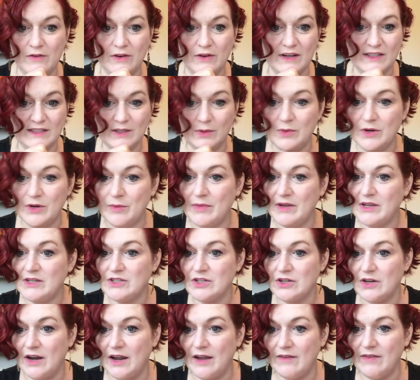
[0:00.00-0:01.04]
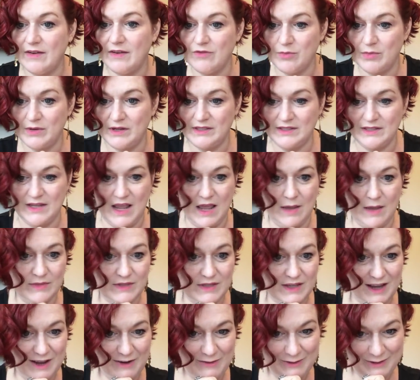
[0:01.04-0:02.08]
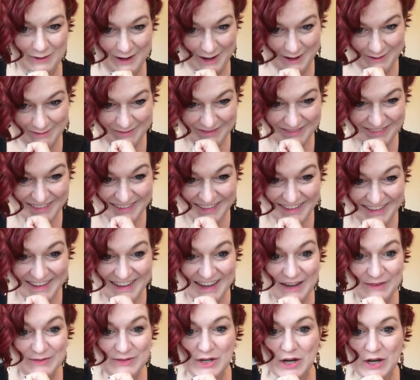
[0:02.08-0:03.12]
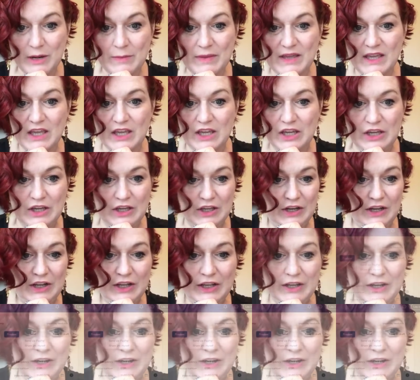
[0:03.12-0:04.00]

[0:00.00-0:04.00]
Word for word: because I want to make sure I have everybody's names covered up. I'm trying to be good.